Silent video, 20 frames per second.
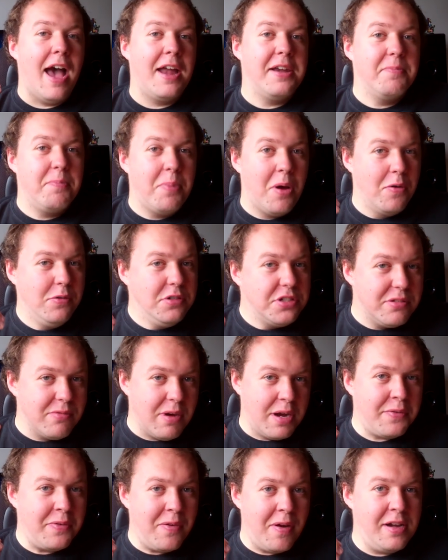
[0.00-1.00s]
and post the
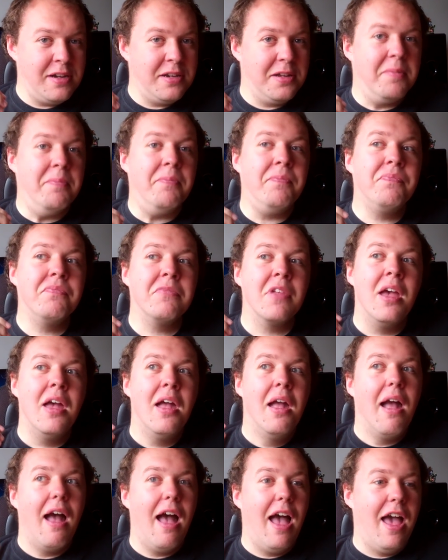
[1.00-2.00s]
referendum,
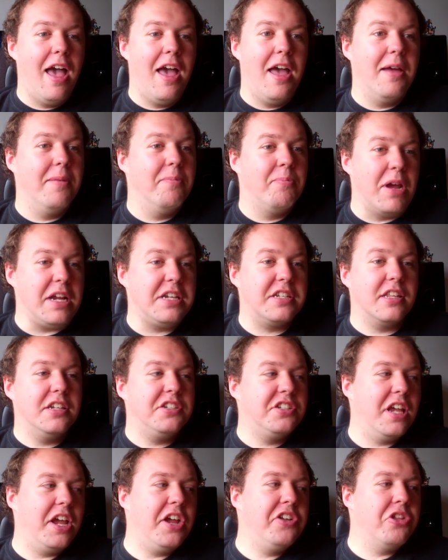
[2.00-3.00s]
basically
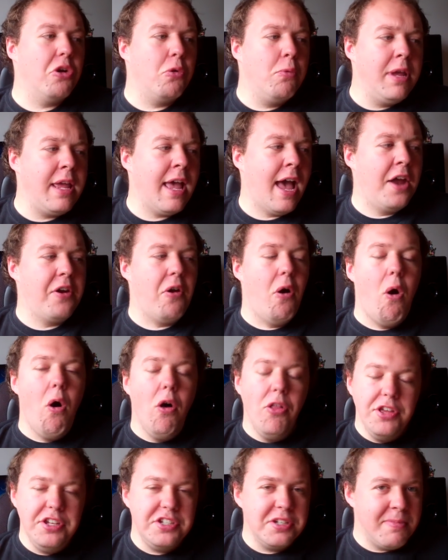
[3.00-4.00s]
saying that we had
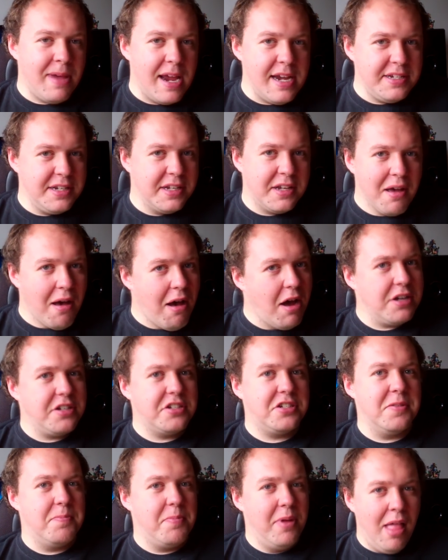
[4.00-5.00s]
all these amazing cards
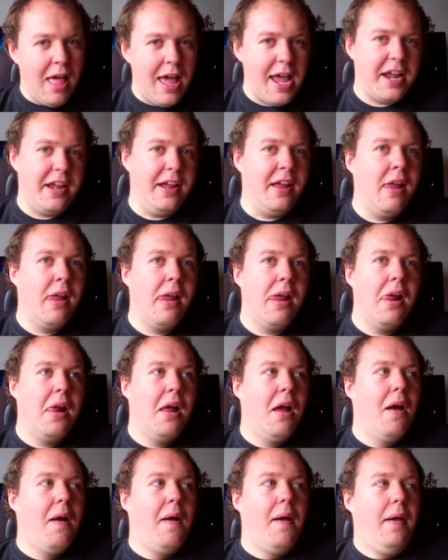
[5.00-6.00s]
to play
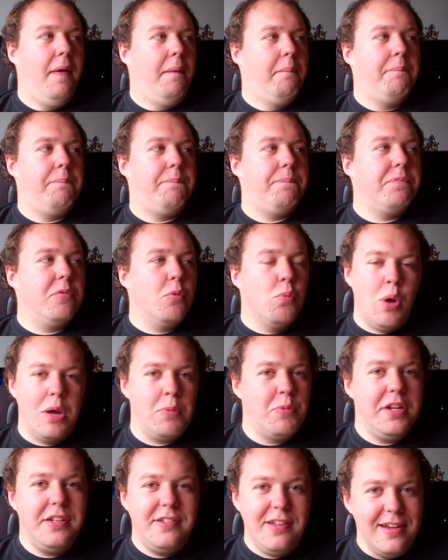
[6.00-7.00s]

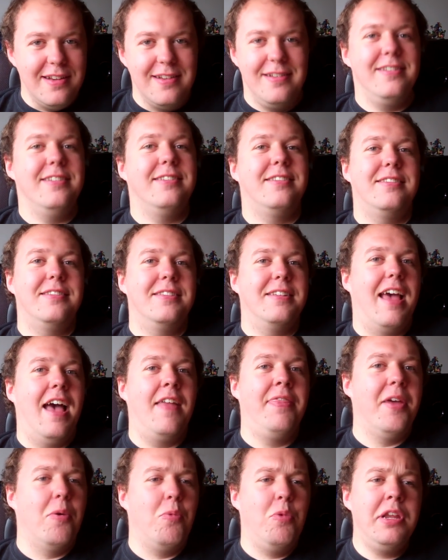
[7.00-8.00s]
when we didn't,
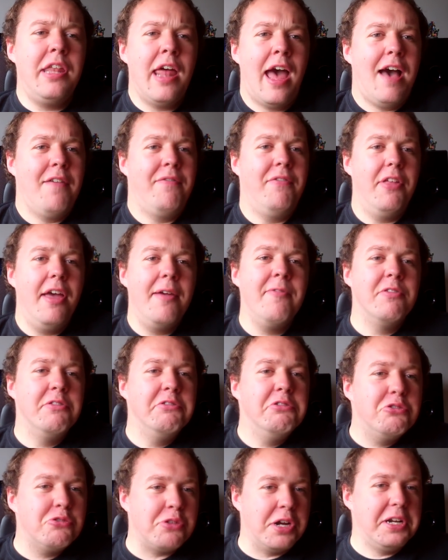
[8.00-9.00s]
and that we'd have an
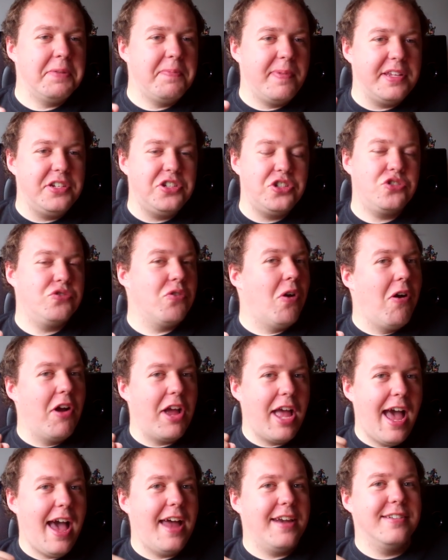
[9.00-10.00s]
incredibly strong
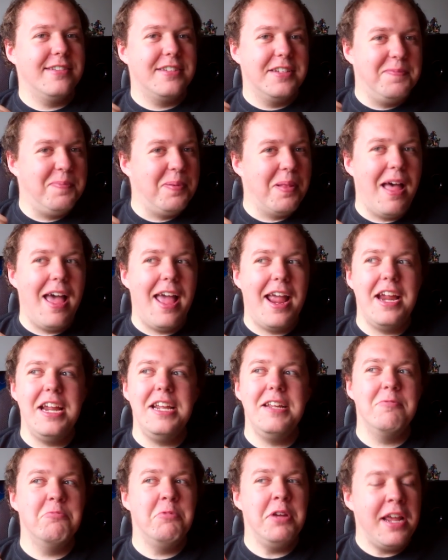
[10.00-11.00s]
hand to
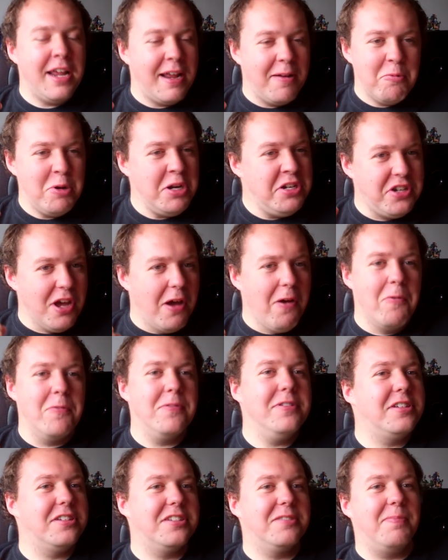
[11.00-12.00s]
play, we
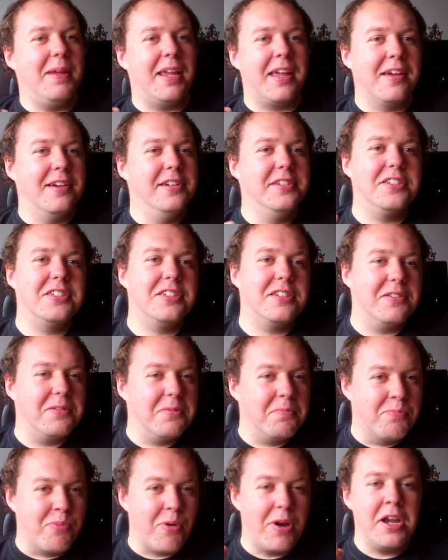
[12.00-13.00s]
don't, because
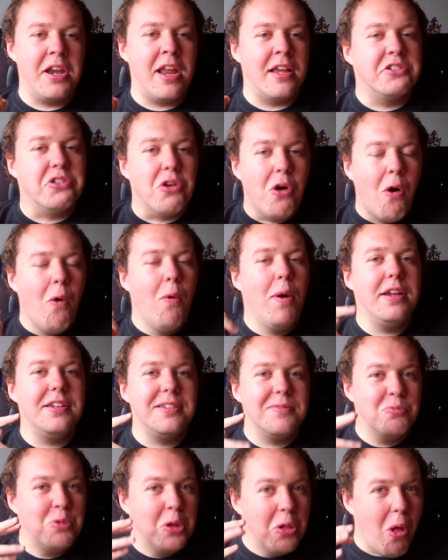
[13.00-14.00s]
Britain
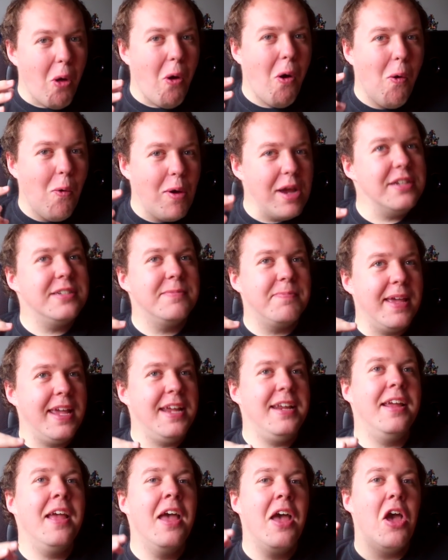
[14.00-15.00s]
will always
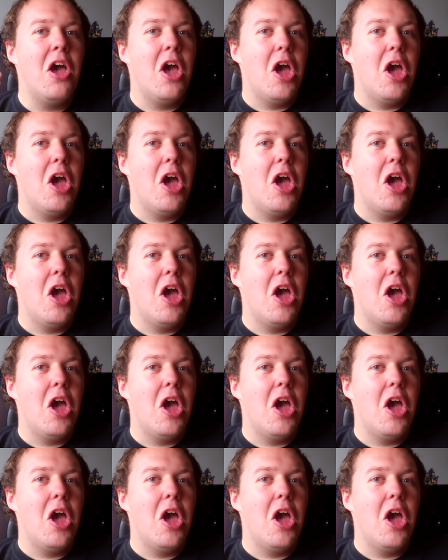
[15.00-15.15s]
be